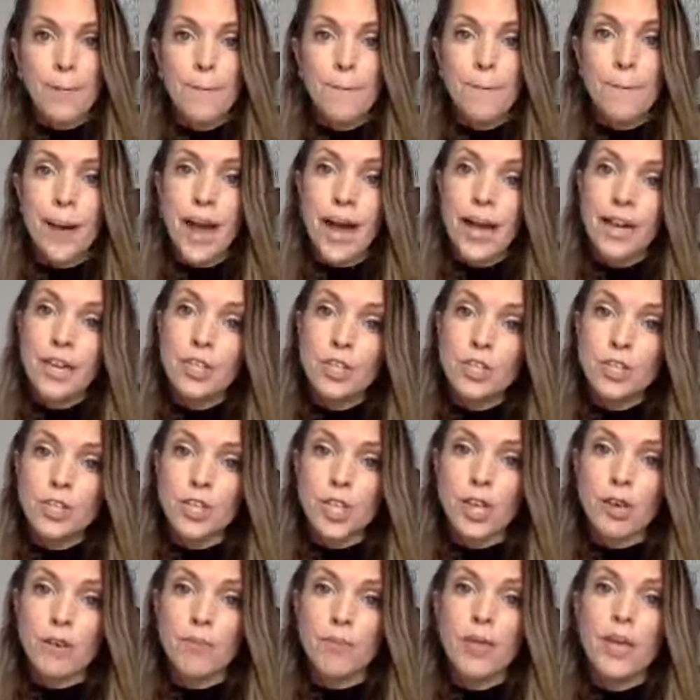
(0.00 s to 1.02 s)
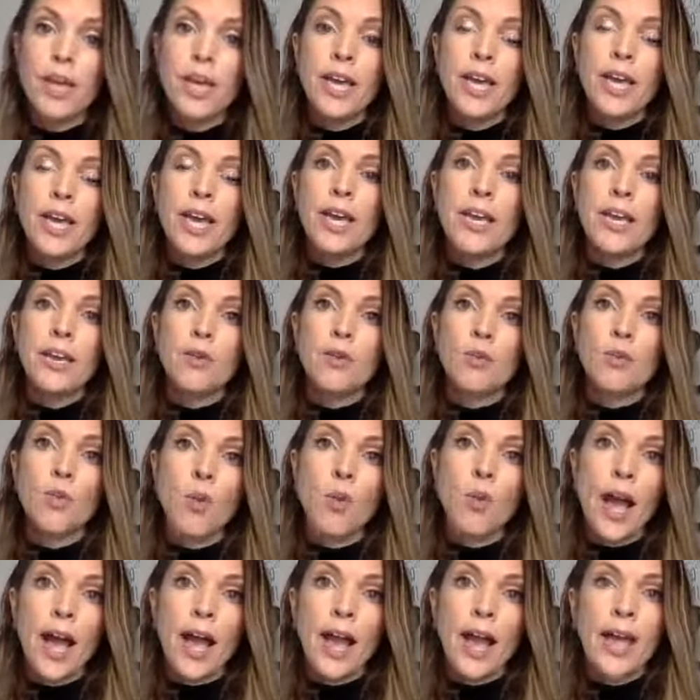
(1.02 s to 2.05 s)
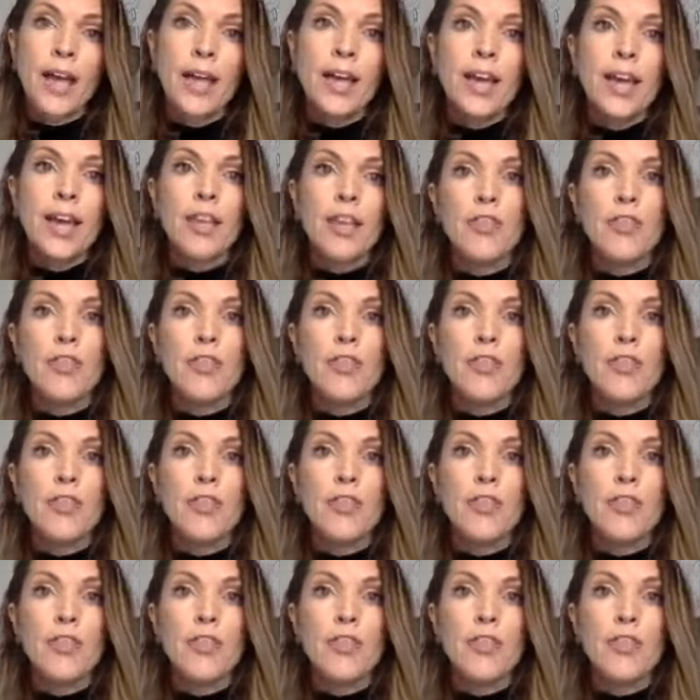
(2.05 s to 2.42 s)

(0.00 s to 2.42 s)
manage them in a way